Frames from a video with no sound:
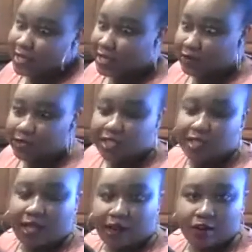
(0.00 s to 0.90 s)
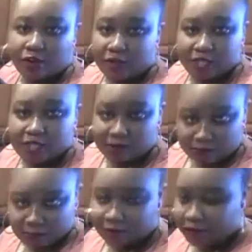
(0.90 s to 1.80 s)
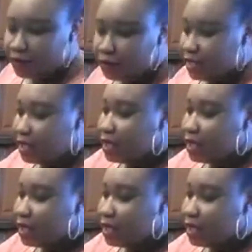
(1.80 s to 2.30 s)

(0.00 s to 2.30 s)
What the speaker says: we just air crisp food in it.